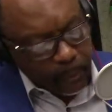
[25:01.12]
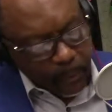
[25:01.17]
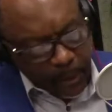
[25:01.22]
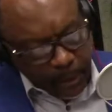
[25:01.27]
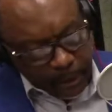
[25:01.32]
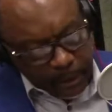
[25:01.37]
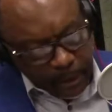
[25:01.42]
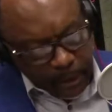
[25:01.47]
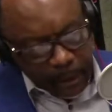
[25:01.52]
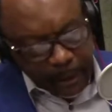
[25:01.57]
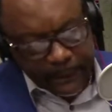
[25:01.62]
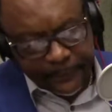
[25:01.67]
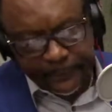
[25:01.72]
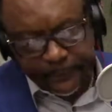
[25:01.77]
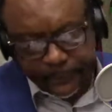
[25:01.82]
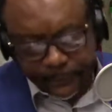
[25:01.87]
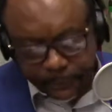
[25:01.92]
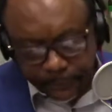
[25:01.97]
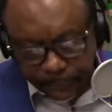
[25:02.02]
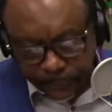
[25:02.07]
worked on,
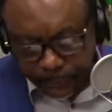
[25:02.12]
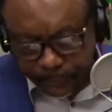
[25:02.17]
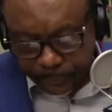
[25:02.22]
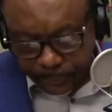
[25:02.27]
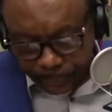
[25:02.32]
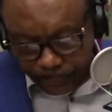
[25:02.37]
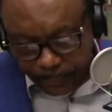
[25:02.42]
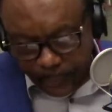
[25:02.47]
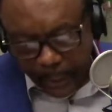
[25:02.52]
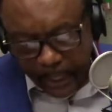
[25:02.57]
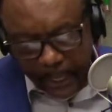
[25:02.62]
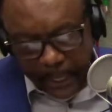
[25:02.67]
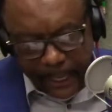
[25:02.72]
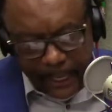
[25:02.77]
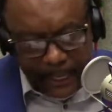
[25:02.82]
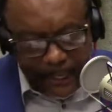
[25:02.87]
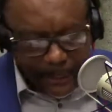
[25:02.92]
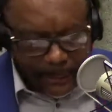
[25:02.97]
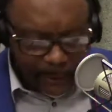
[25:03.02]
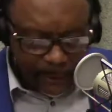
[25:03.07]

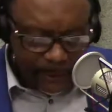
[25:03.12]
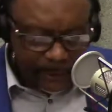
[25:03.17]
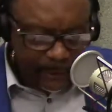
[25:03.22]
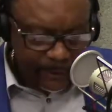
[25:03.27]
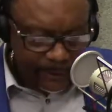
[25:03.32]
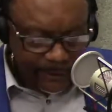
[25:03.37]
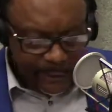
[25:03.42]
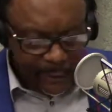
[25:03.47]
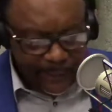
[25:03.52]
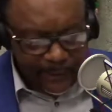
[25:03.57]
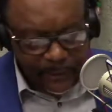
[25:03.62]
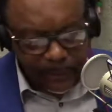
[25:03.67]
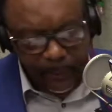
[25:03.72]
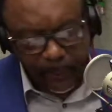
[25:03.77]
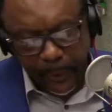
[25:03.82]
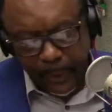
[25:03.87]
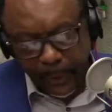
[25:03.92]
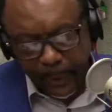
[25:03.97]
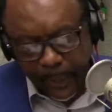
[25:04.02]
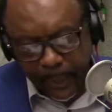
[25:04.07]
and stayed
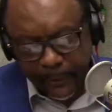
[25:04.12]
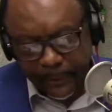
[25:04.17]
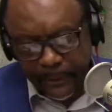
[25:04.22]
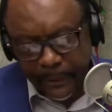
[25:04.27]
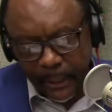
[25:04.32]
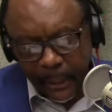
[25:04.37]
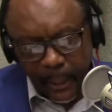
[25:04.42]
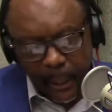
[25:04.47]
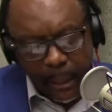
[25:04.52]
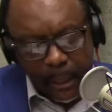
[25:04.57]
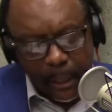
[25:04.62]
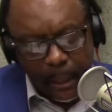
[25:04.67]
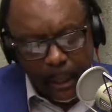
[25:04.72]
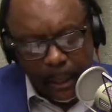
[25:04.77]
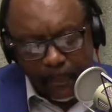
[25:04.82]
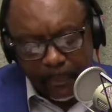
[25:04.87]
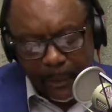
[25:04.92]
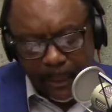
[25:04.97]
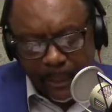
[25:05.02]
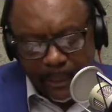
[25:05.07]
somewhere else
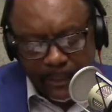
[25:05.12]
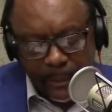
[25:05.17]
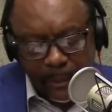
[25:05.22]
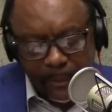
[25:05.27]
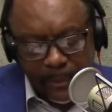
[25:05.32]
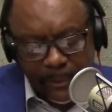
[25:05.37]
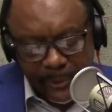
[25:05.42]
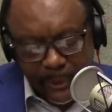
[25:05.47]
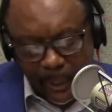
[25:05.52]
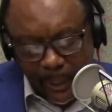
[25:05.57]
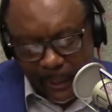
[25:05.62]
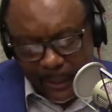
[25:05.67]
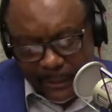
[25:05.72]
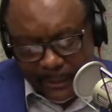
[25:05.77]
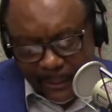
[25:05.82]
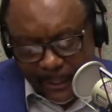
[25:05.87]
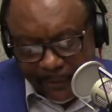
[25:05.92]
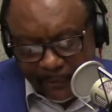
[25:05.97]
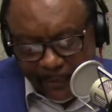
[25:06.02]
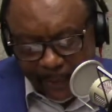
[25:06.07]
because it was an
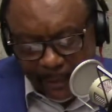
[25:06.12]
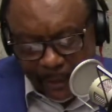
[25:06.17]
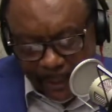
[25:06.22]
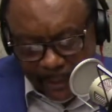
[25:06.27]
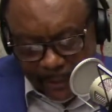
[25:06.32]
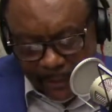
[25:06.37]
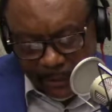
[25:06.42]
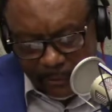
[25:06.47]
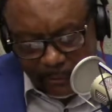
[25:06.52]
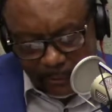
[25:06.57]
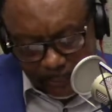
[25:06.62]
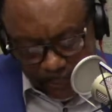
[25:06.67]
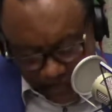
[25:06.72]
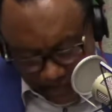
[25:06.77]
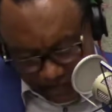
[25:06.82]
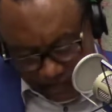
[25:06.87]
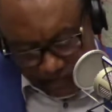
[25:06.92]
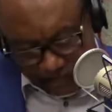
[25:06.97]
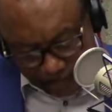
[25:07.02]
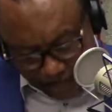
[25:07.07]
unsafe condition,
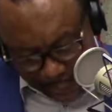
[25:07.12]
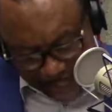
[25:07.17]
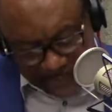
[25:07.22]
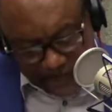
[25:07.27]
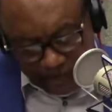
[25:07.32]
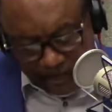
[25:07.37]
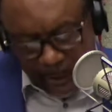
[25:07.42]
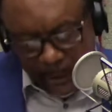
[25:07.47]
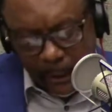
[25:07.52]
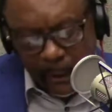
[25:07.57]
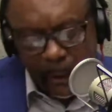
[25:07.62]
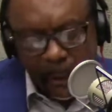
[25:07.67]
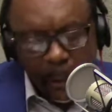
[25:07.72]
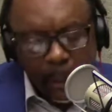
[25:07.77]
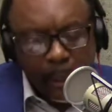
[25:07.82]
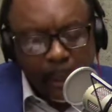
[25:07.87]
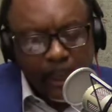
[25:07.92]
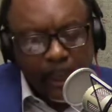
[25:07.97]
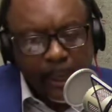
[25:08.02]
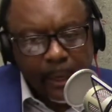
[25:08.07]
possibly.
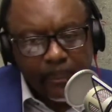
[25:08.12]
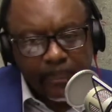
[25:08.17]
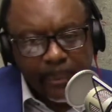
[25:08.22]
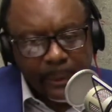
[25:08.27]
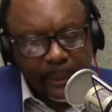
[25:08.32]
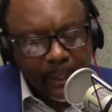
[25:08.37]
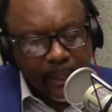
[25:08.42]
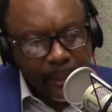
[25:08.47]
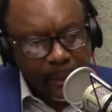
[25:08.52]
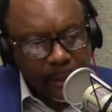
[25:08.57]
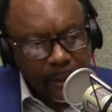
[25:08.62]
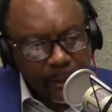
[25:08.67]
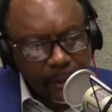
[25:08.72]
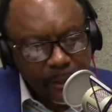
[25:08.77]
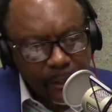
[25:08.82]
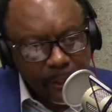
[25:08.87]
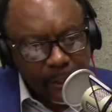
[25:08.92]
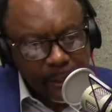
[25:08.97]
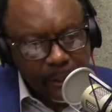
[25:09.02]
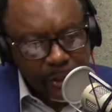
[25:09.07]
Yeah, but
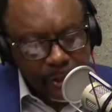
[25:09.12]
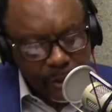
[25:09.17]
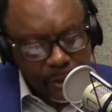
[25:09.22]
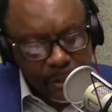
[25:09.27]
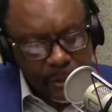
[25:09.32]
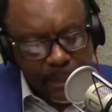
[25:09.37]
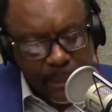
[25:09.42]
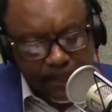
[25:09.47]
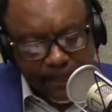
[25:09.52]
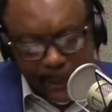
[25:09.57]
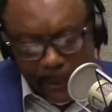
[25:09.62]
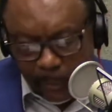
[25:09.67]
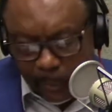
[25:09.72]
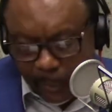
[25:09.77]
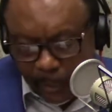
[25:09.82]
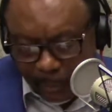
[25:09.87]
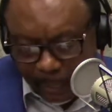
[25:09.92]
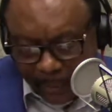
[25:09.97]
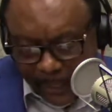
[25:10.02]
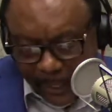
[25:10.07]
the insurance company
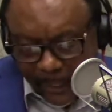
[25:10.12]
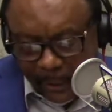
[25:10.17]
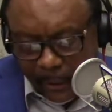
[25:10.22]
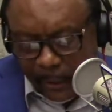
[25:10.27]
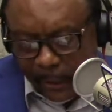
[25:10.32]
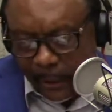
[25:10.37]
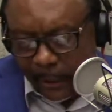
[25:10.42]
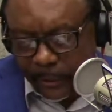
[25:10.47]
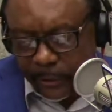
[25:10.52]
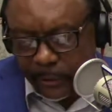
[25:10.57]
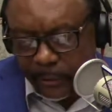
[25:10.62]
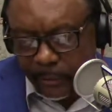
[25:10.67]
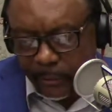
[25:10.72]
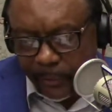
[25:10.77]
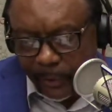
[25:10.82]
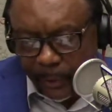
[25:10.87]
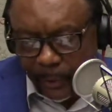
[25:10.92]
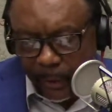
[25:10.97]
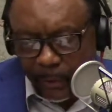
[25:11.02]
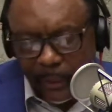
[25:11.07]
would have paid her to
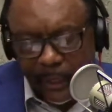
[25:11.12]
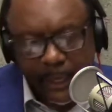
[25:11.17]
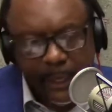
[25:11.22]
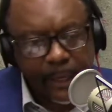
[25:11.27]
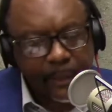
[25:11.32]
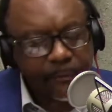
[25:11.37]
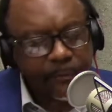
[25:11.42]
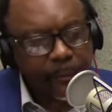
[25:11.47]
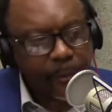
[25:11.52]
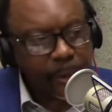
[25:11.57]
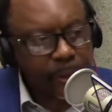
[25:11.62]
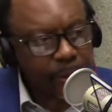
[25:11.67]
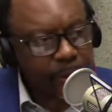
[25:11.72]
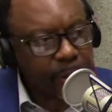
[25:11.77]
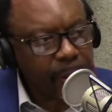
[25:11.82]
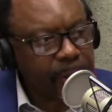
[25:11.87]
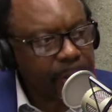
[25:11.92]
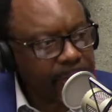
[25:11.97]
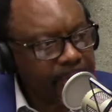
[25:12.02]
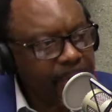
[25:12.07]
relocate for a
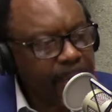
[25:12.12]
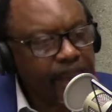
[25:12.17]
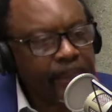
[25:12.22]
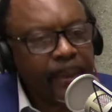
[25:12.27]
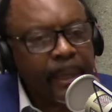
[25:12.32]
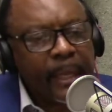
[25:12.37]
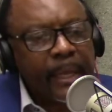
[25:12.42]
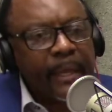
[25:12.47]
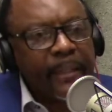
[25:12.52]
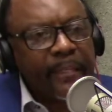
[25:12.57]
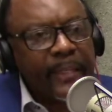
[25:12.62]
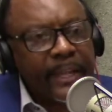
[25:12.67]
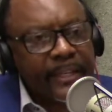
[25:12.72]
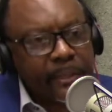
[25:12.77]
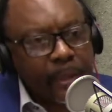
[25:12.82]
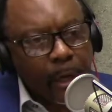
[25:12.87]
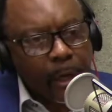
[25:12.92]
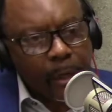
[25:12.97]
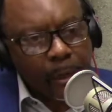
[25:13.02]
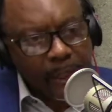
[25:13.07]
short time. That's
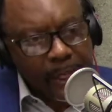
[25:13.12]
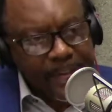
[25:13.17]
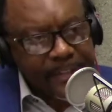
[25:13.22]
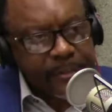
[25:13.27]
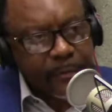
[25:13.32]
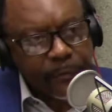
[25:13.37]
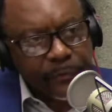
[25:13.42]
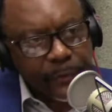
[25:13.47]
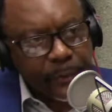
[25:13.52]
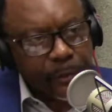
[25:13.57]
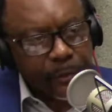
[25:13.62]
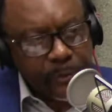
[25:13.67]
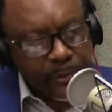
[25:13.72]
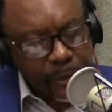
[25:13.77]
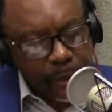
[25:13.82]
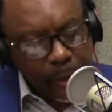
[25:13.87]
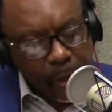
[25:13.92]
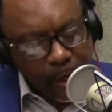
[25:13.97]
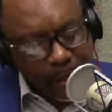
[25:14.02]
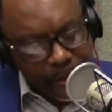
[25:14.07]
called loss of
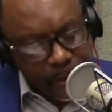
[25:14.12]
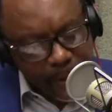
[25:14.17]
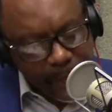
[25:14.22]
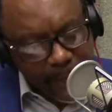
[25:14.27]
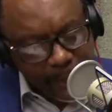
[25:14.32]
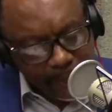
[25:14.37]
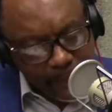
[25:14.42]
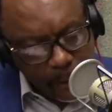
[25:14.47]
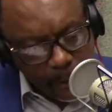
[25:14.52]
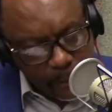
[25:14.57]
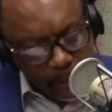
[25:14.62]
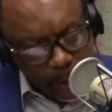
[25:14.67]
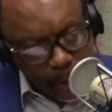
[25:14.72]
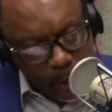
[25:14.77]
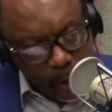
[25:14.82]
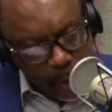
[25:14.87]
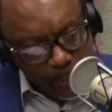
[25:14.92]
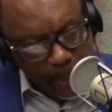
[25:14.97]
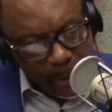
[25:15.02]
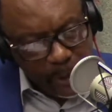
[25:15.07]
use. You also have that on your
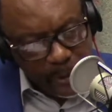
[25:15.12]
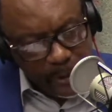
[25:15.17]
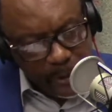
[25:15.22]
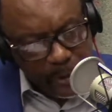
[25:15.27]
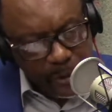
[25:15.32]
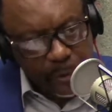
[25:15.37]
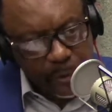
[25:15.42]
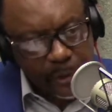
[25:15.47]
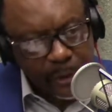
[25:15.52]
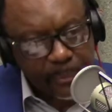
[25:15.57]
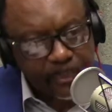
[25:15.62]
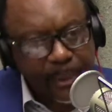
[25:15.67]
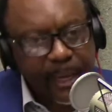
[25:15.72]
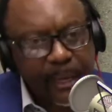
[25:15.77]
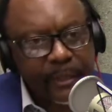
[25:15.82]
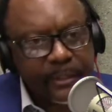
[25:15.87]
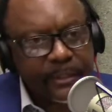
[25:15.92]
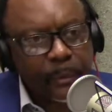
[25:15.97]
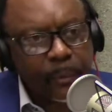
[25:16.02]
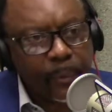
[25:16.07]
homeowner's insurance
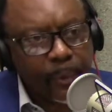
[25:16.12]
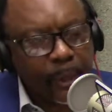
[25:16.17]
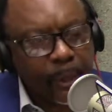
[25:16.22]
policy,